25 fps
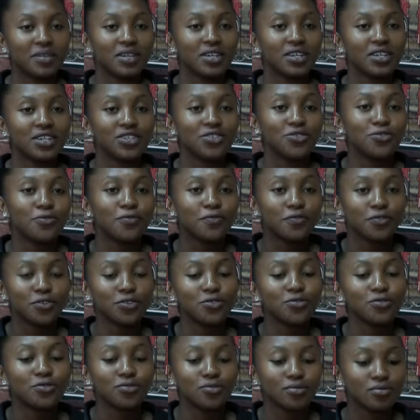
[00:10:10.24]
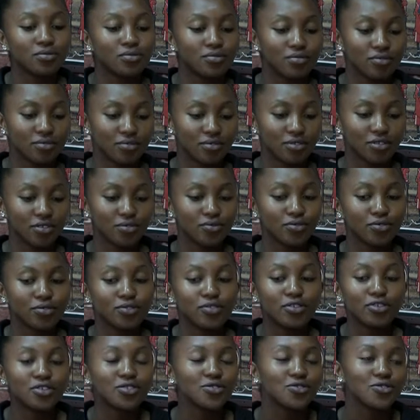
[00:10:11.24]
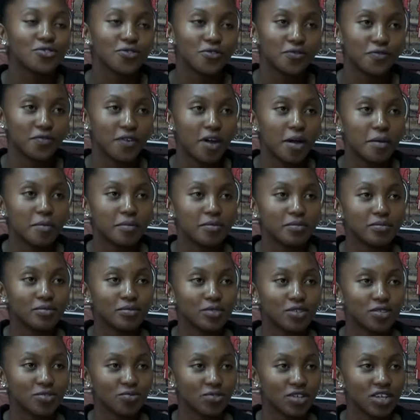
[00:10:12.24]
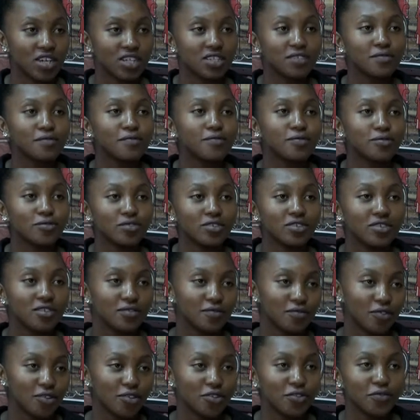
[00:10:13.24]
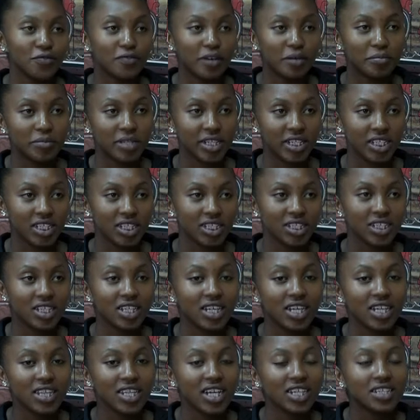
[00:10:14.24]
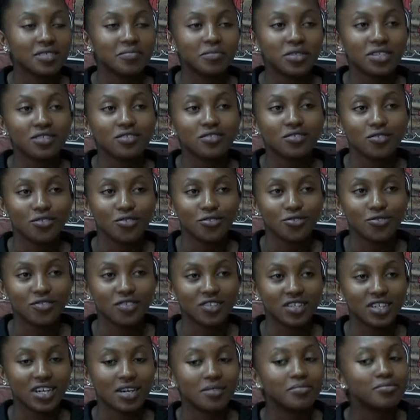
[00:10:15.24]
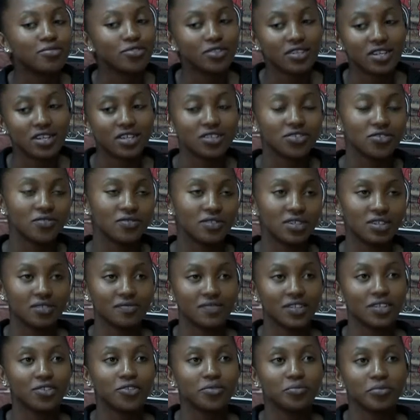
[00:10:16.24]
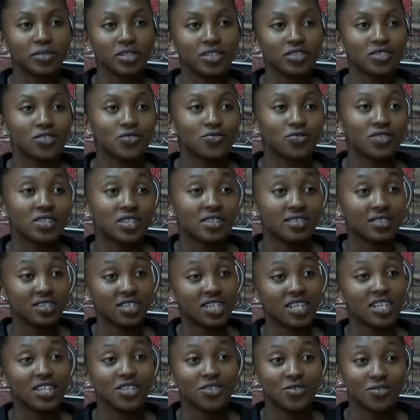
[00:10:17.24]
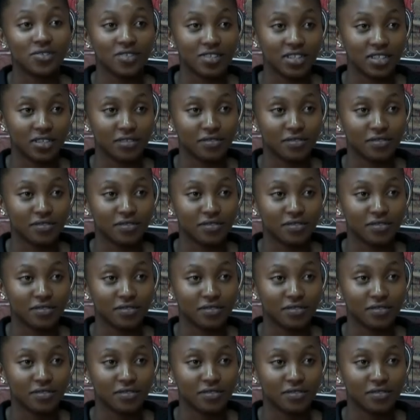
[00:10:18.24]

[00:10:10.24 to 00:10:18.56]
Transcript: You would go to your farm to get food for your family. That means you're using a product of the environment to sustain yourself.